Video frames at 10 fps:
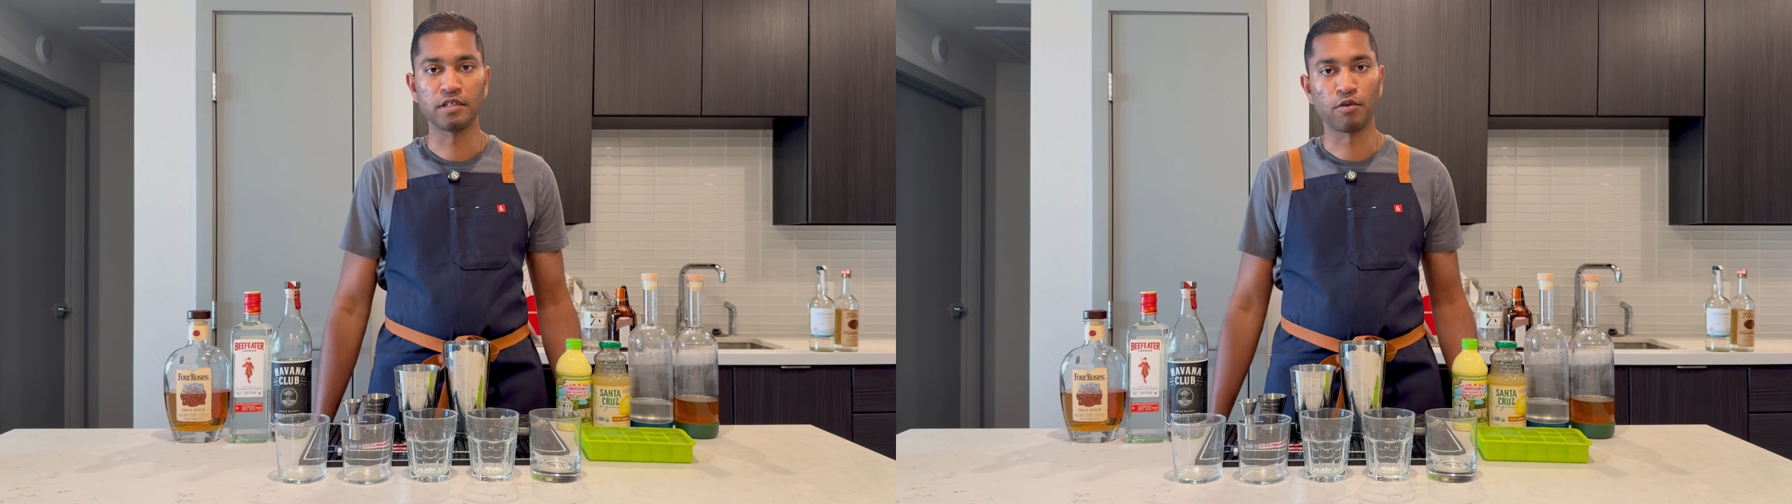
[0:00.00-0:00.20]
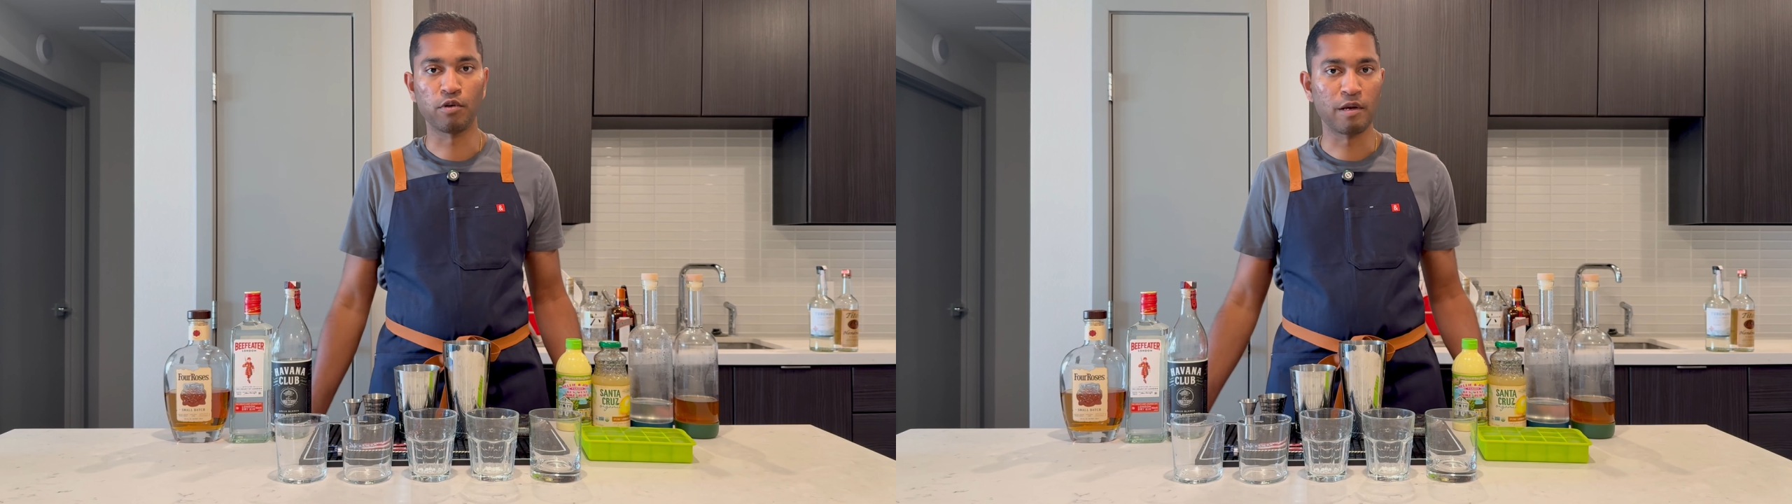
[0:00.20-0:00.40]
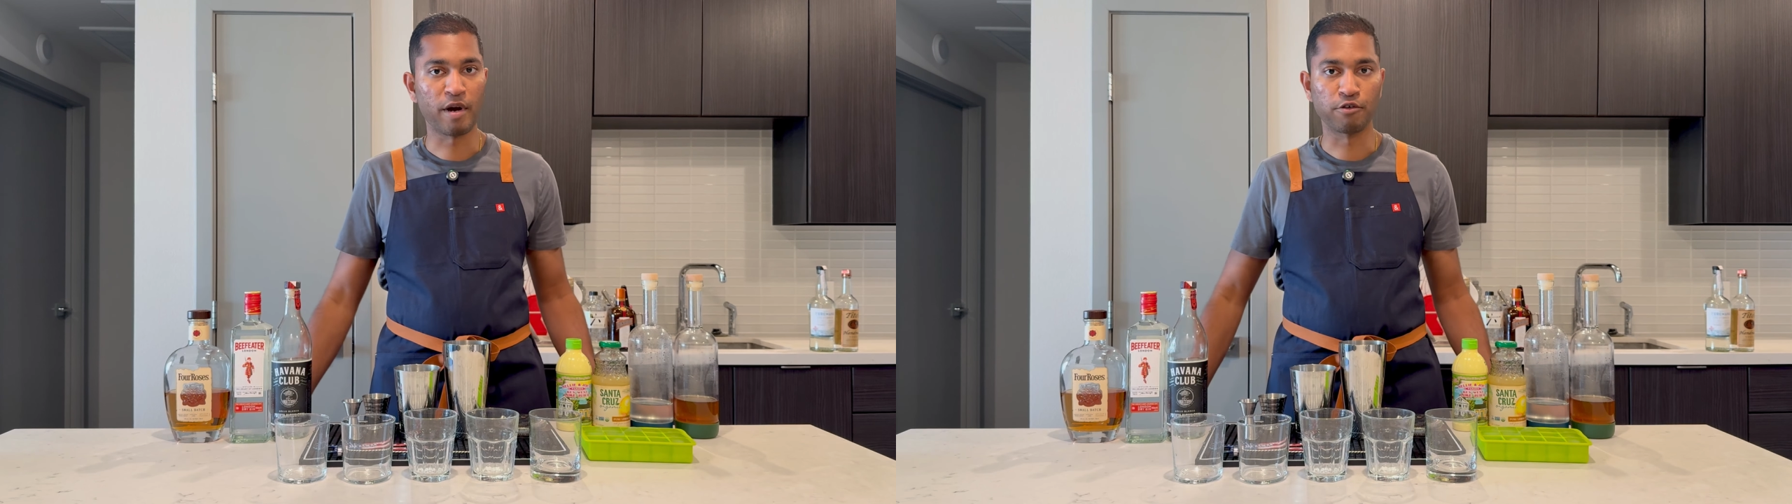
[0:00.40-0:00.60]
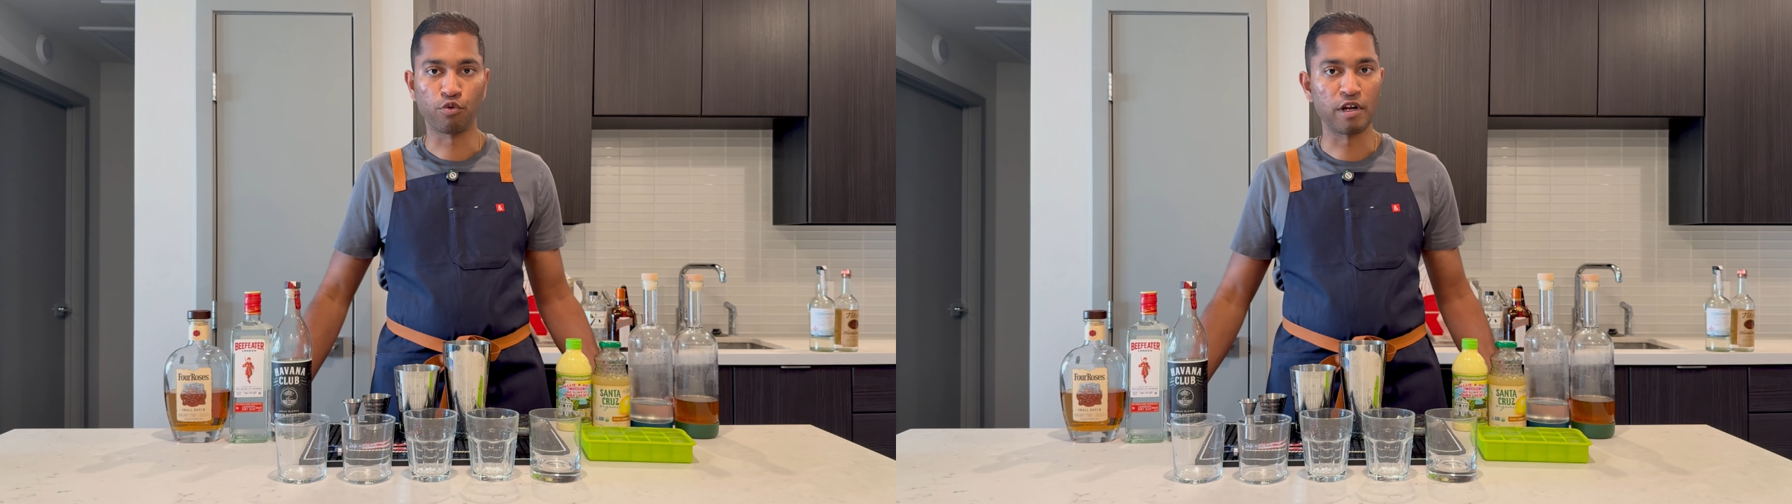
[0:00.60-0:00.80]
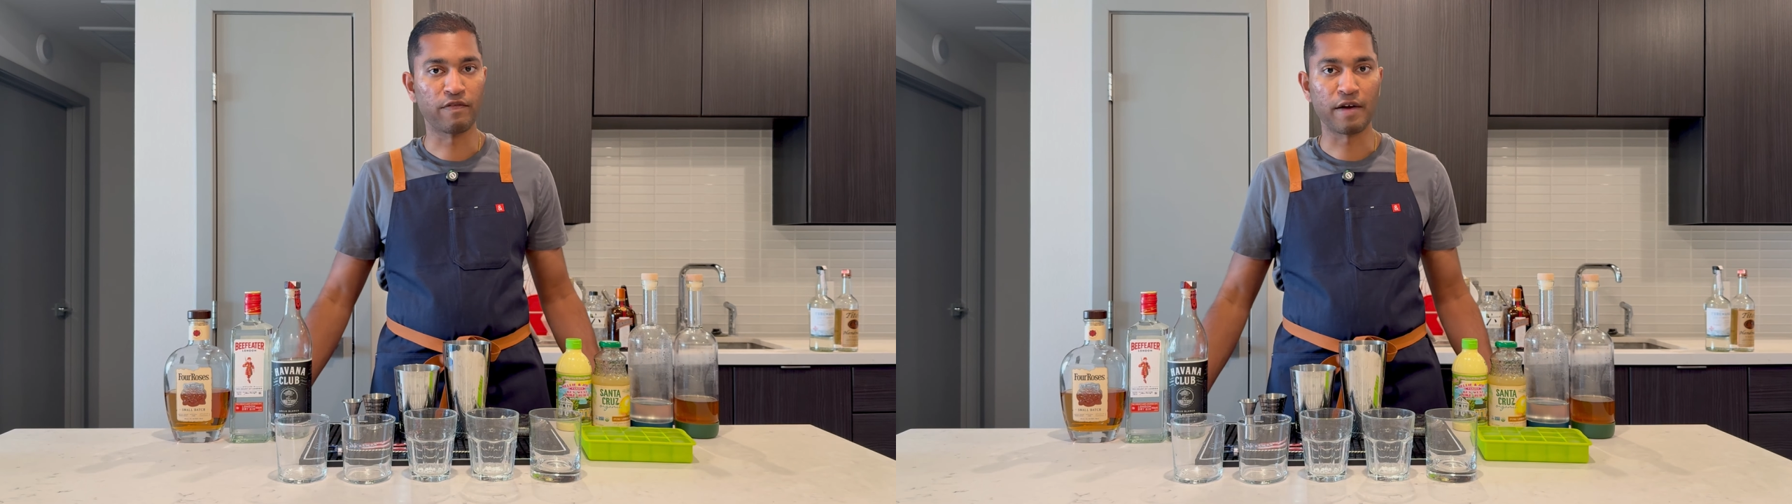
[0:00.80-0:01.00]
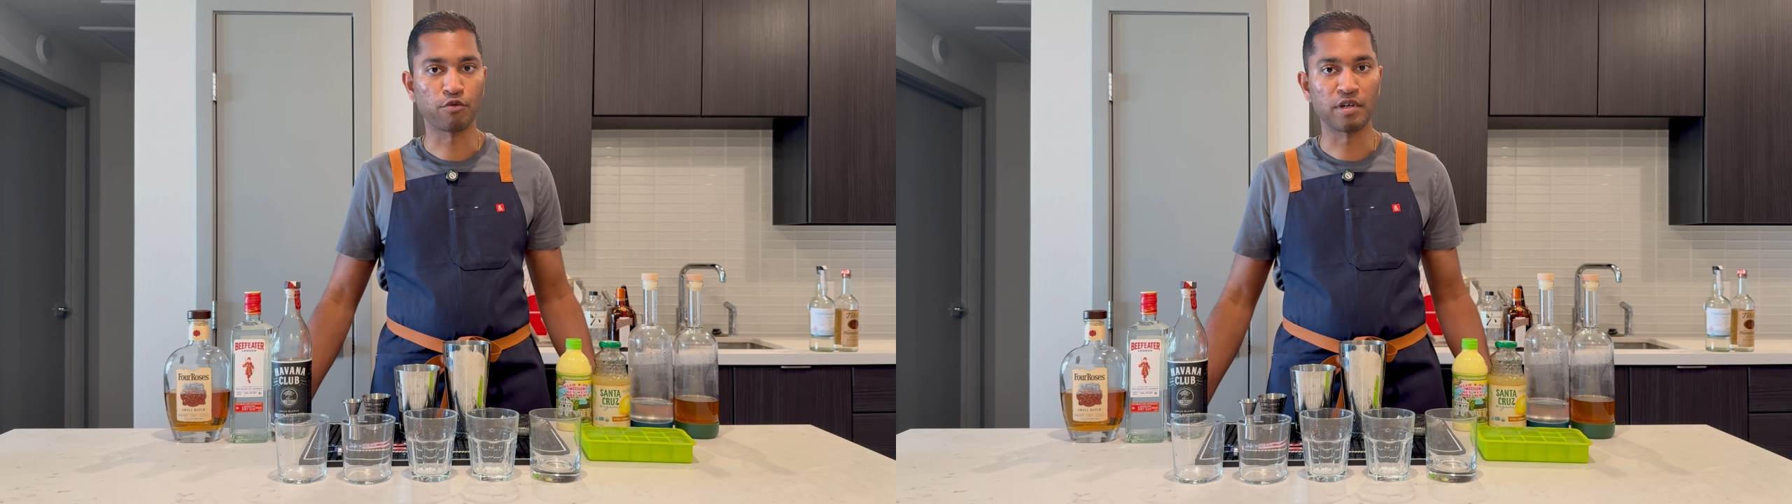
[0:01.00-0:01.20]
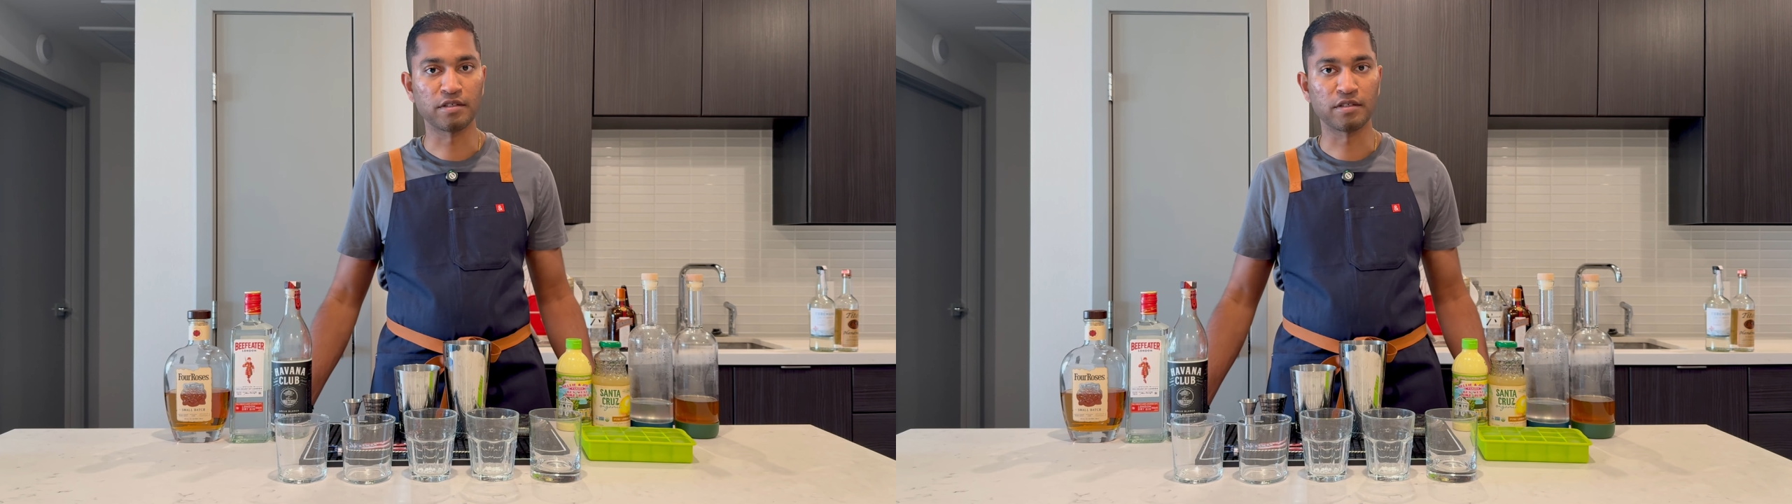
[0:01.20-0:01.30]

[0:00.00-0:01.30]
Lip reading: is only about $25, $26.